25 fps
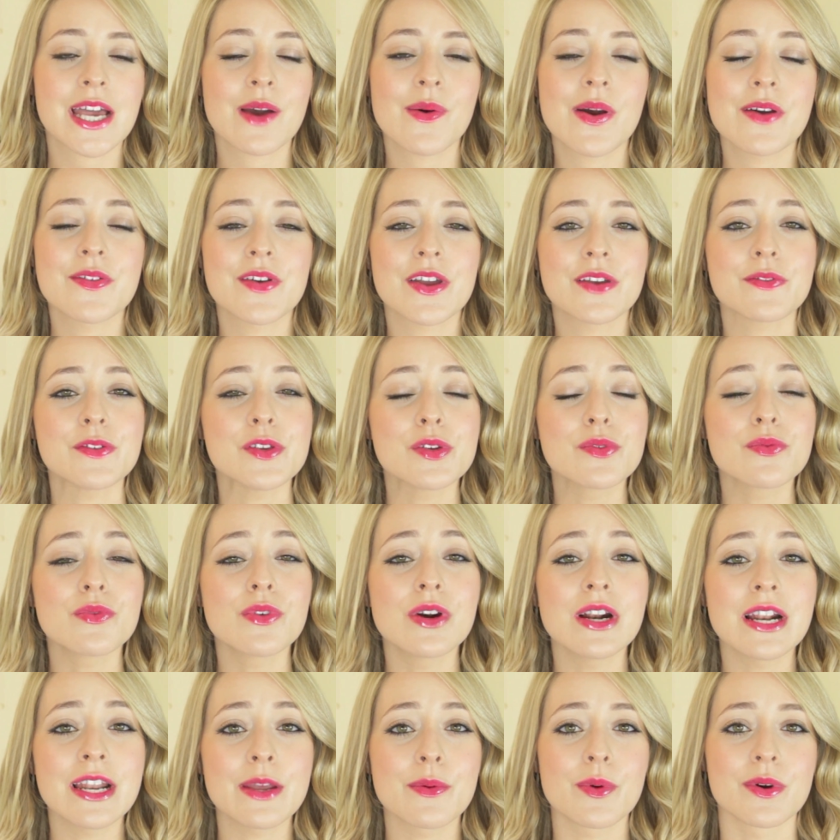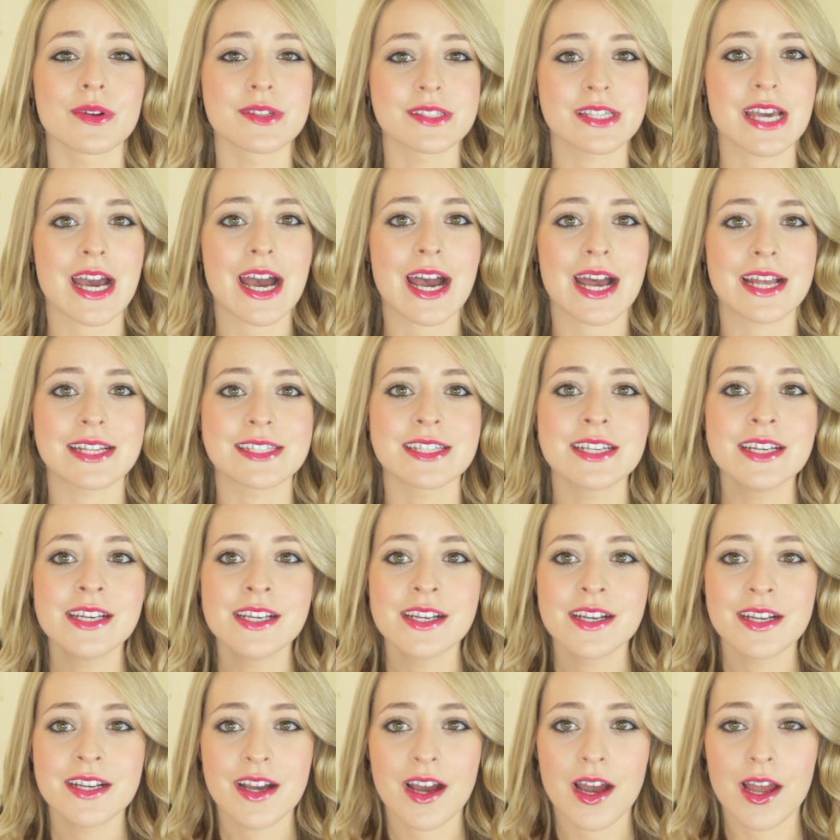However, if you really want to add
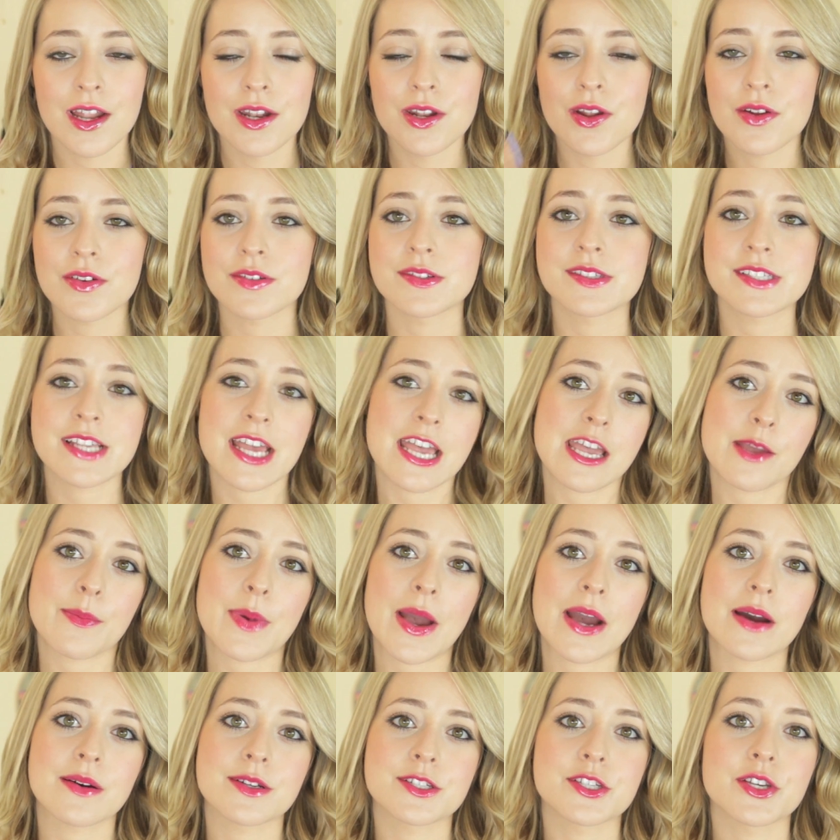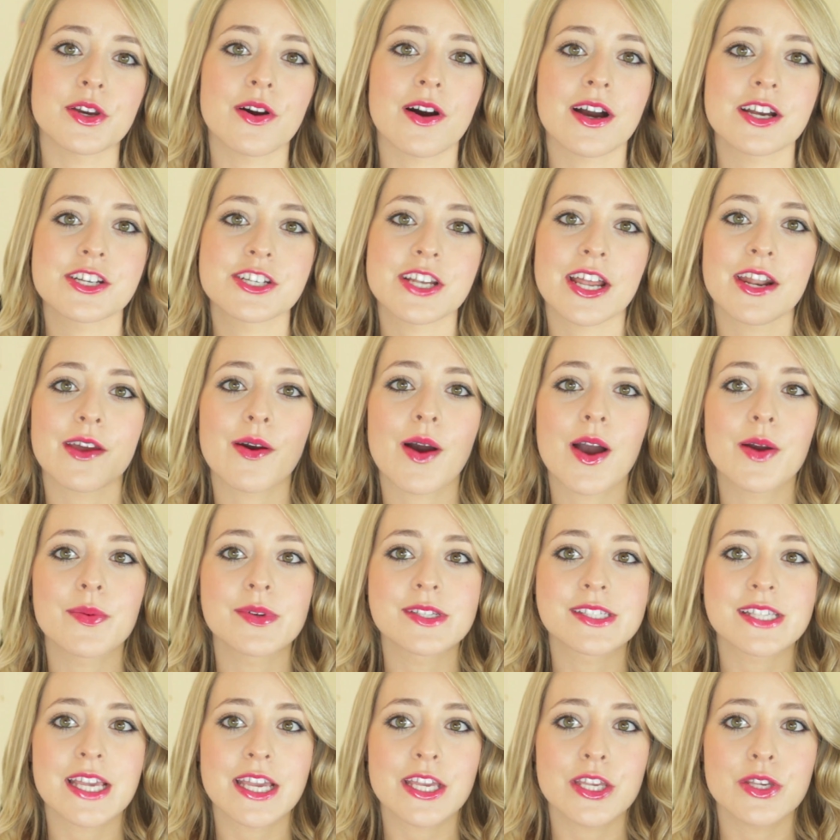a lot of staying power to your eyeshadow, I
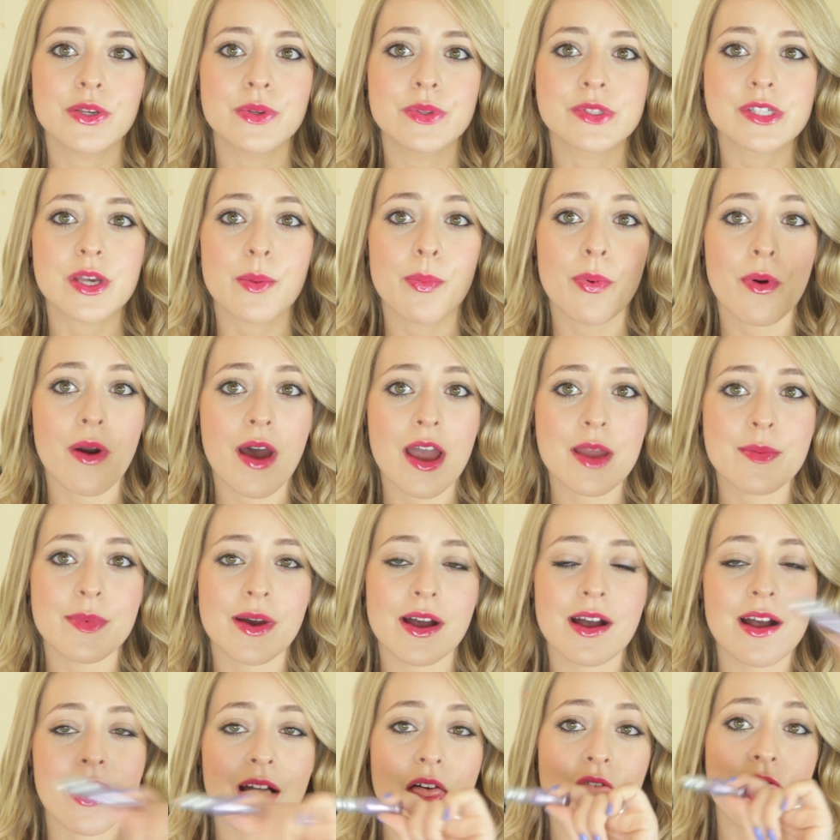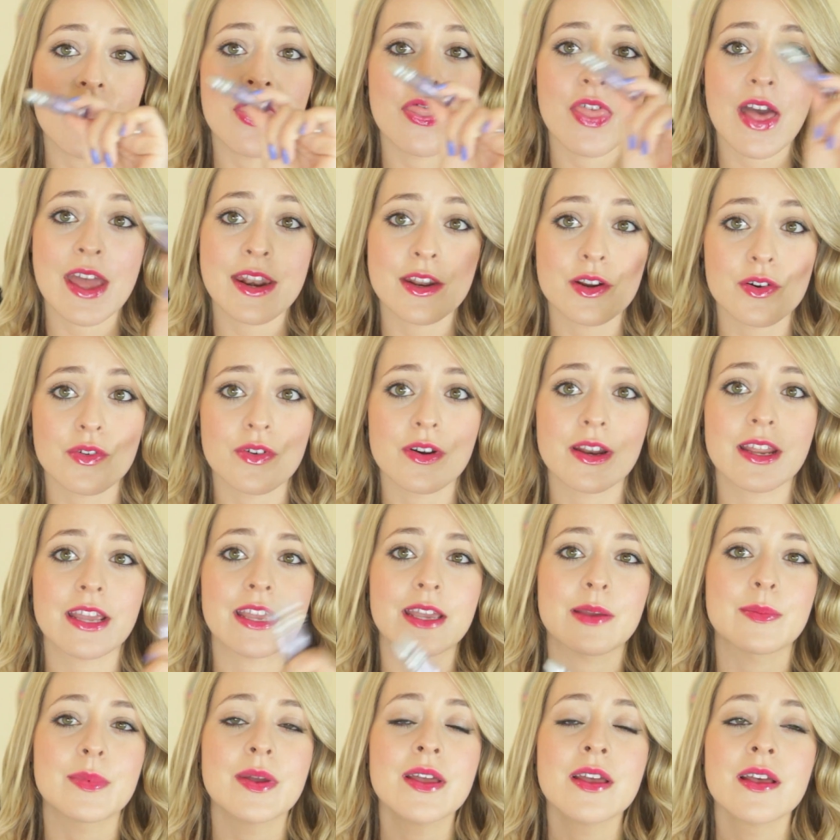would say use a primer, then a
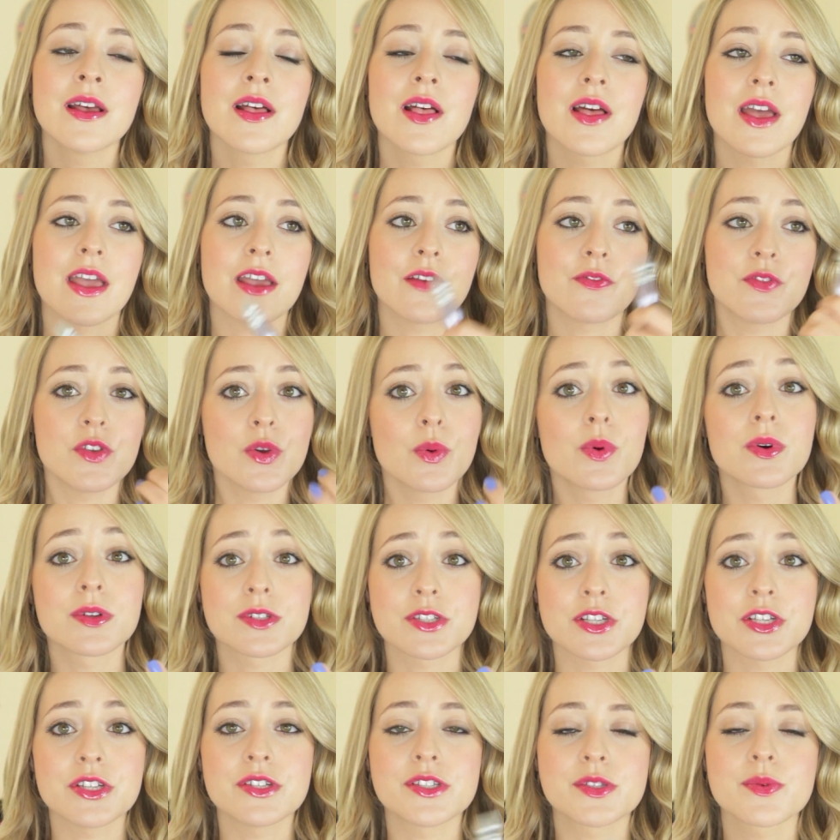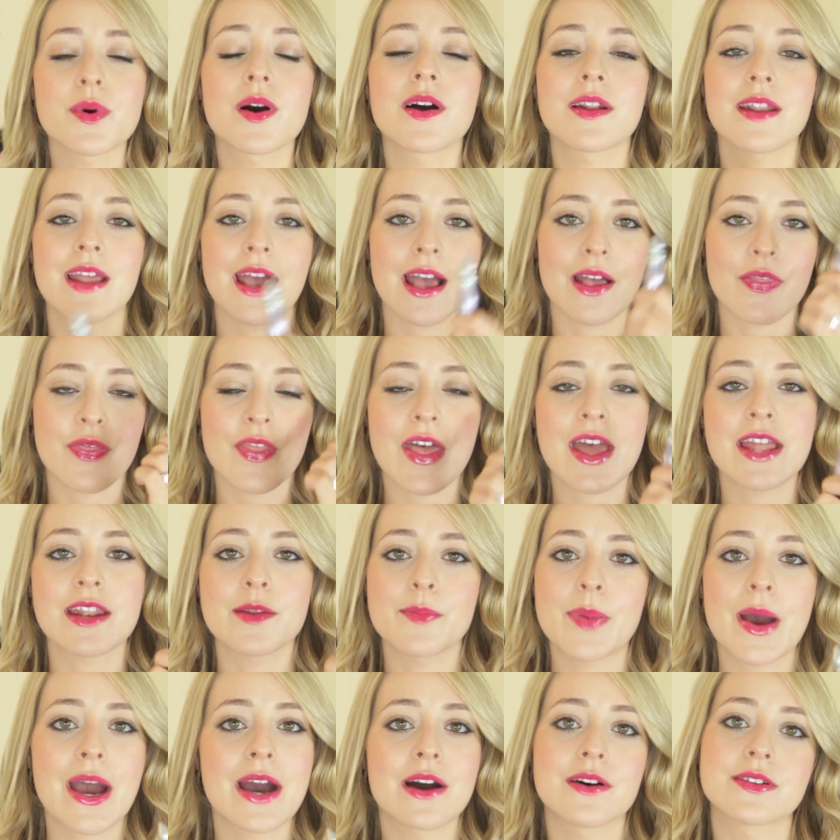cream if you want to use one, and
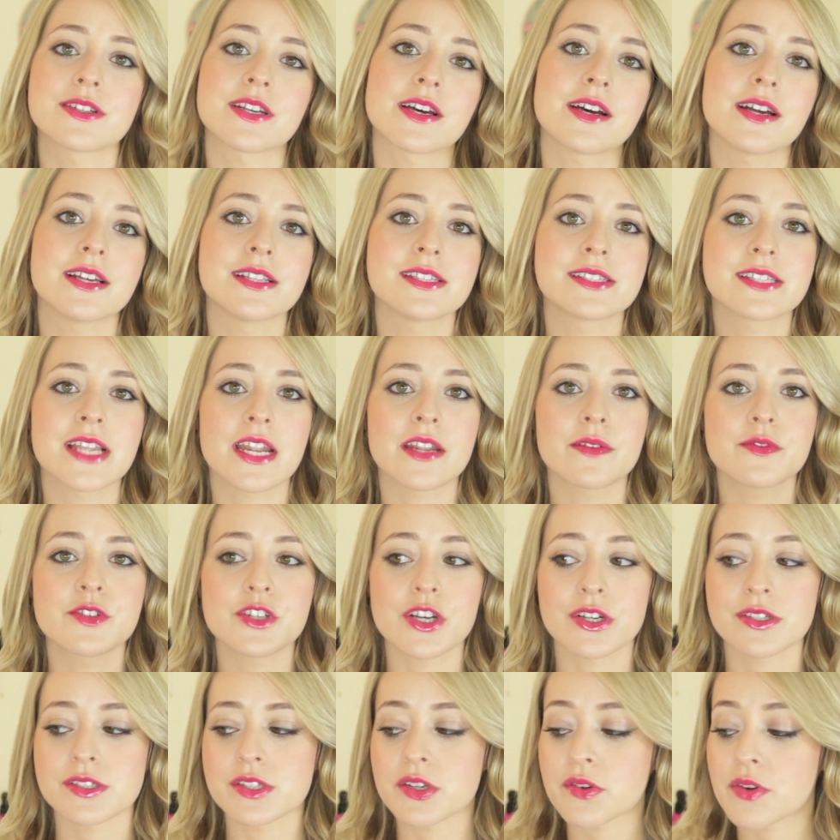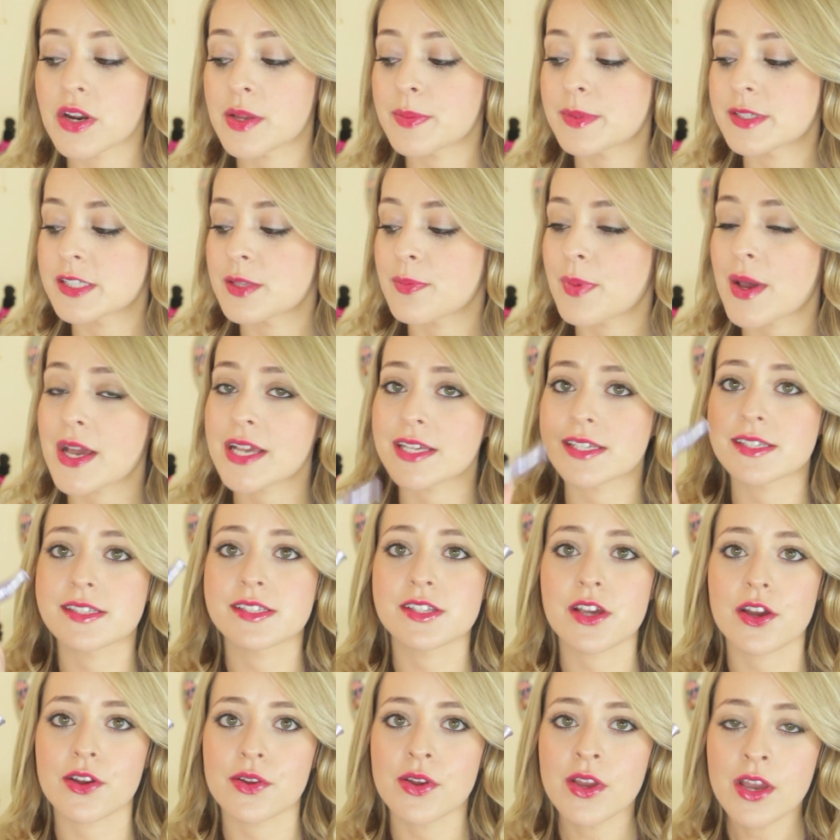then powder instead of just the cream as the base.
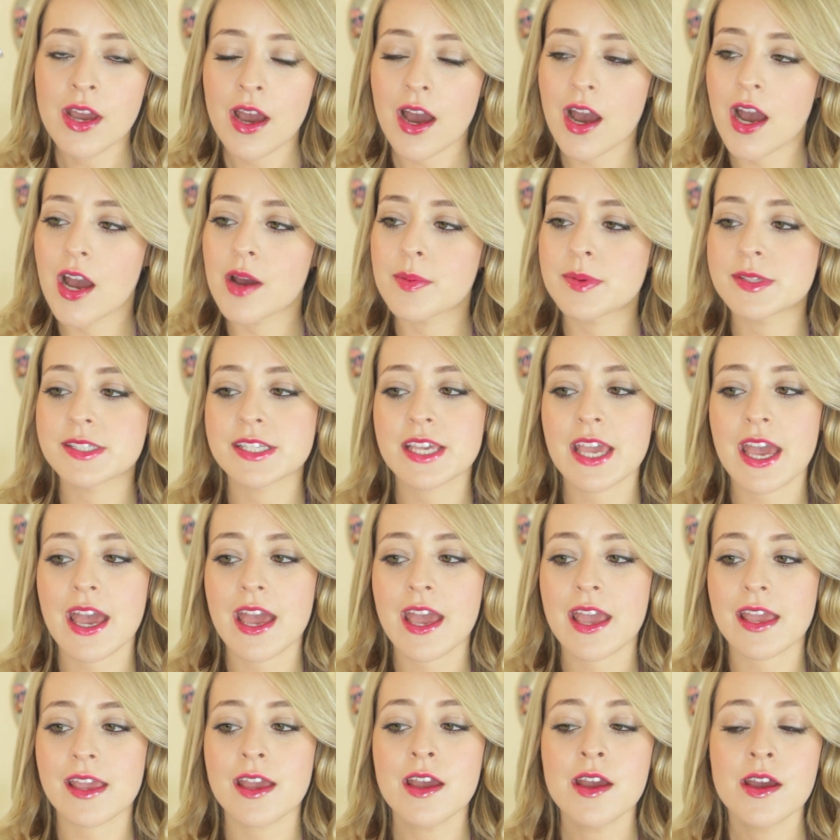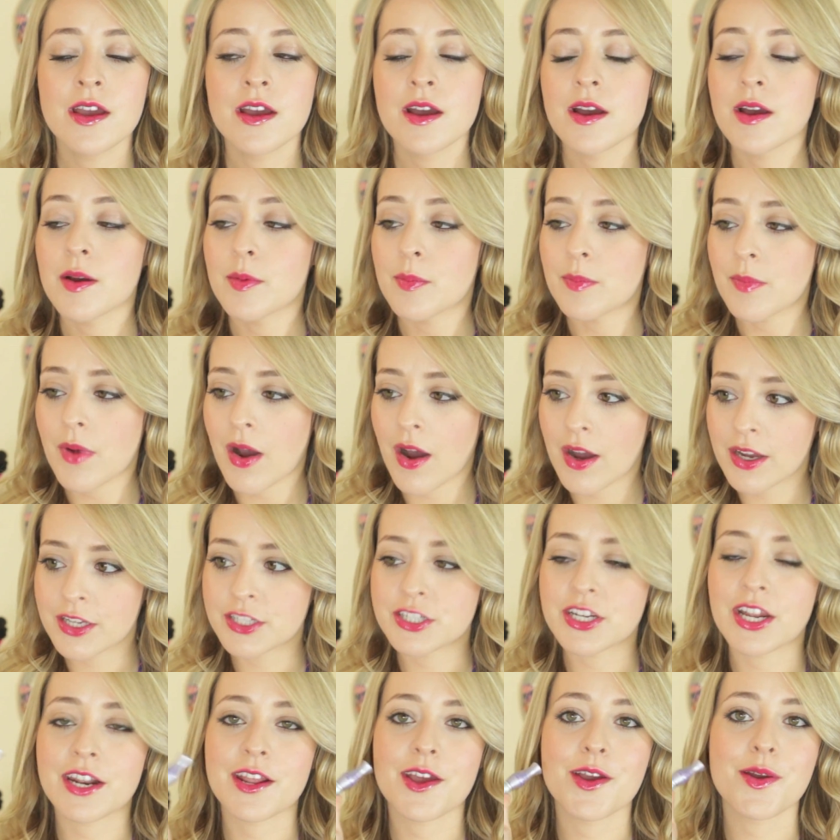So Urban Decay
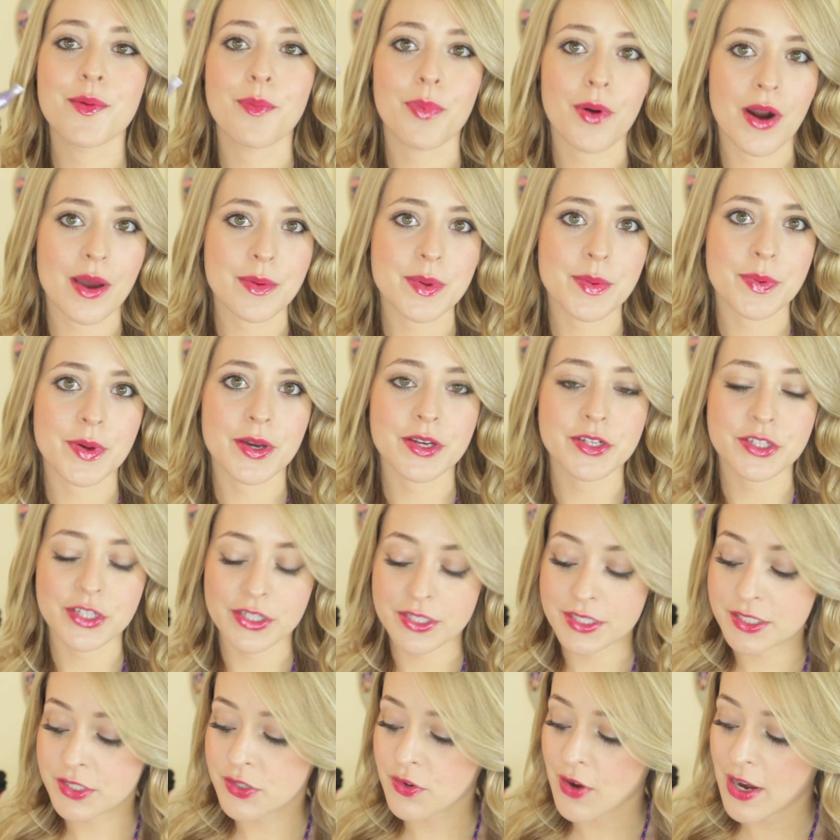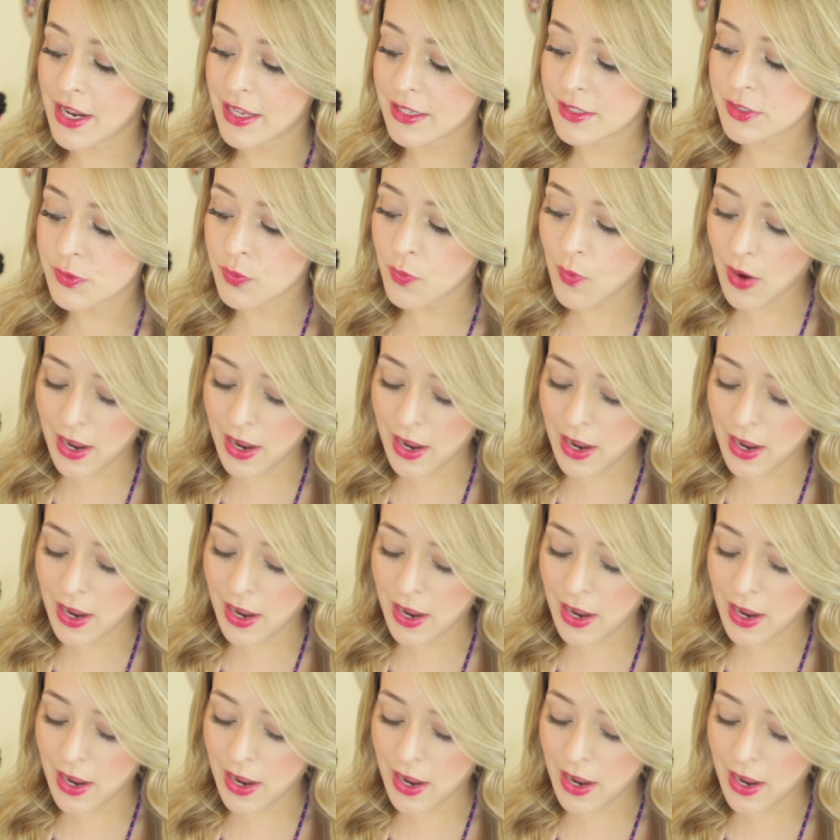eyeshadow primer potion is great as